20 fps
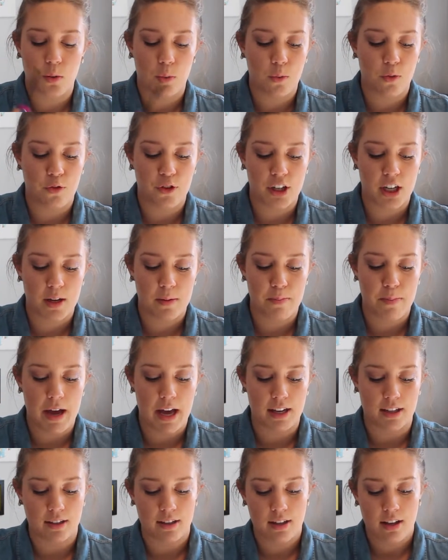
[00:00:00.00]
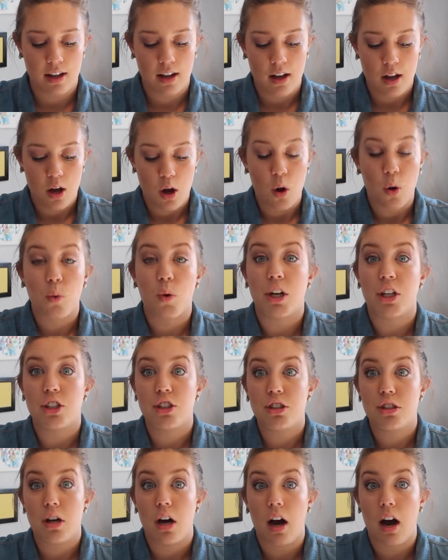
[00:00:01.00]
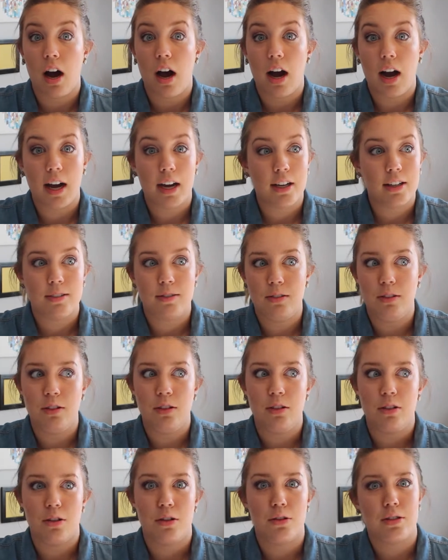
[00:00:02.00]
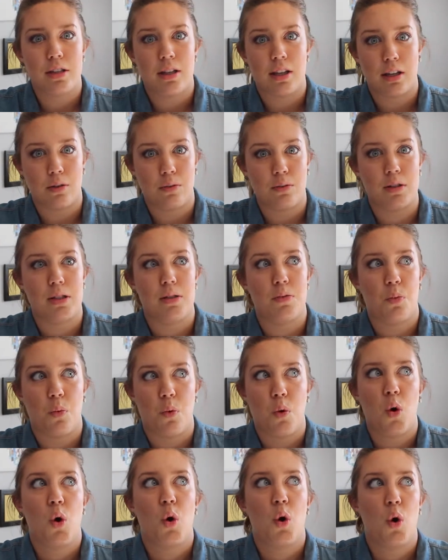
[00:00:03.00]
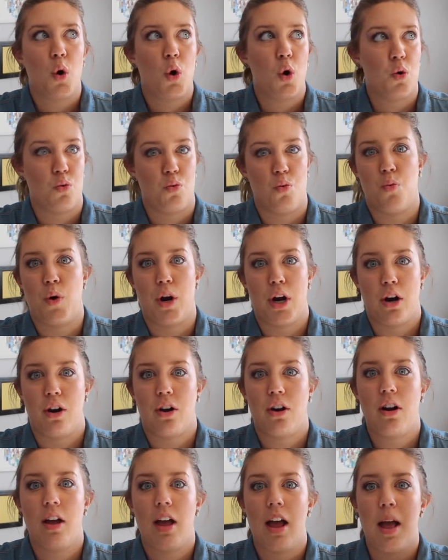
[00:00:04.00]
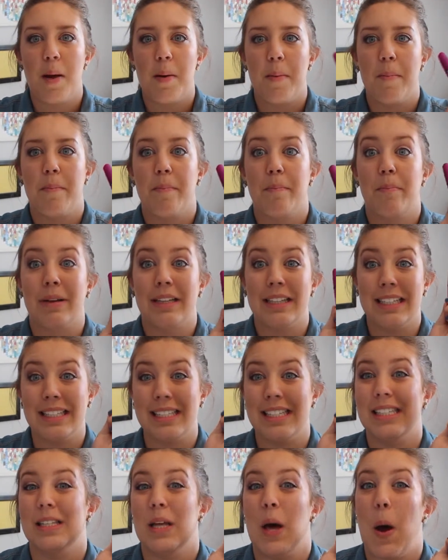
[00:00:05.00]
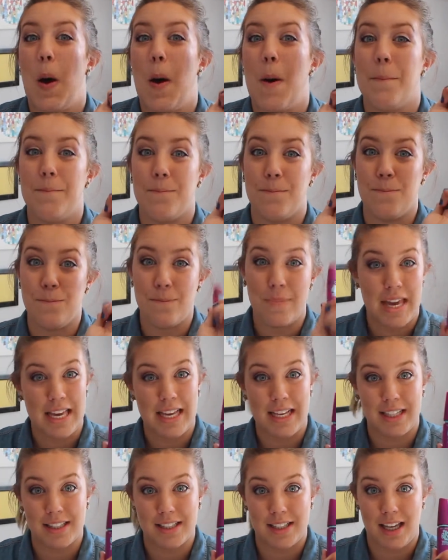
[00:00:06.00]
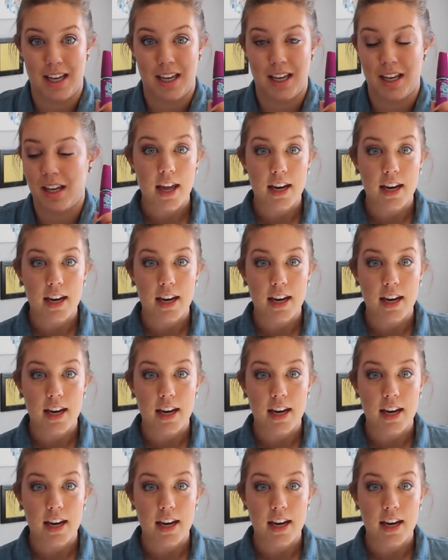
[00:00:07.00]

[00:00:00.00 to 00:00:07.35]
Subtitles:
the funny bend, which I used to think was weird, but this is amazing.